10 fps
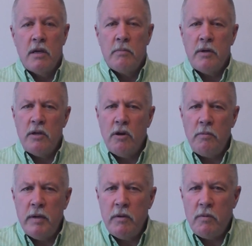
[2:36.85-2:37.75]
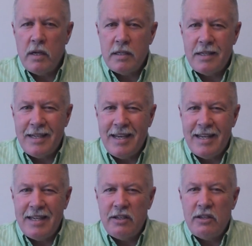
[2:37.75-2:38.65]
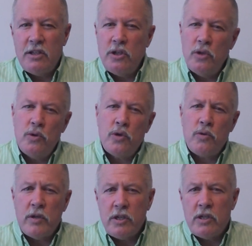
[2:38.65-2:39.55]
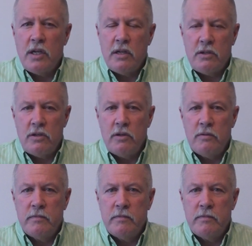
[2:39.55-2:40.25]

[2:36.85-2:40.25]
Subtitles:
but nobody wants to get into the nutrition issue.